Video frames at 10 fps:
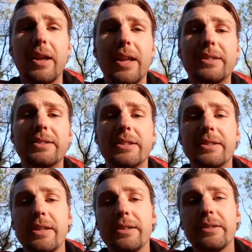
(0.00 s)
El
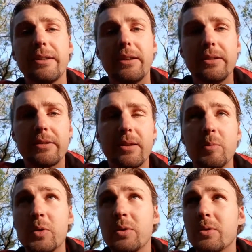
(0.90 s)
Chinyei in
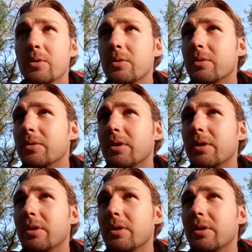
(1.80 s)
Samburu or